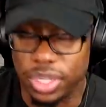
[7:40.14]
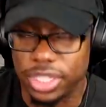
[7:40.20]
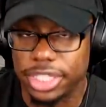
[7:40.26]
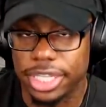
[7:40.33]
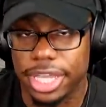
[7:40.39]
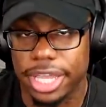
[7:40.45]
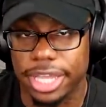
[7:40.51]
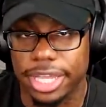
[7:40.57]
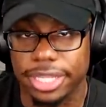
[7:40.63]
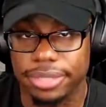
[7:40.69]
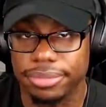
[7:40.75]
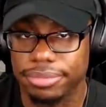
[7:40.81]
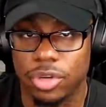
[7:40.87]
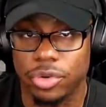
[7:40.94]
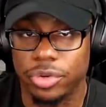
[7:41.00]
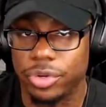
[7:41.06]
Once
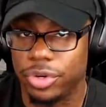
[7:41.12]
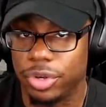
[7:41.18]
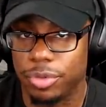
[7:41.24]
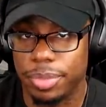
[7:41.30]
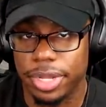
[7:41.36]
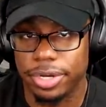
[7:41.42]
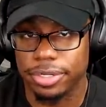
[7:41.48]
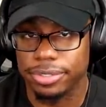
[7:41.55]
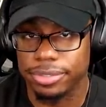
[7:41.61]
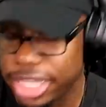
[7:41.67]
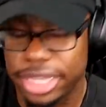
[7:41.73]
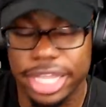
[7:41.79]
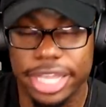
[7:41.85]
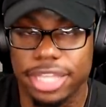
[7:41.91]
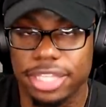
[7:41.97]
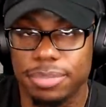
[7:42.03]
again, don't know no better.
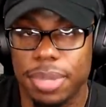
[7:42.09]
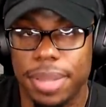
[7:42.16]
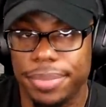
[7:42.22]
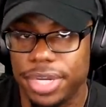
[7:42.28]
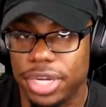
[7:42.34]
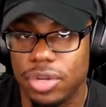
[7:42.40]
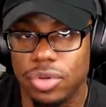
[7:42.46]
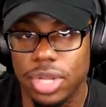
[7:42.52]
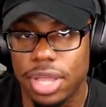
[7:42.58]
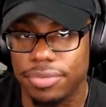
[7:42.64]
He think his mama don't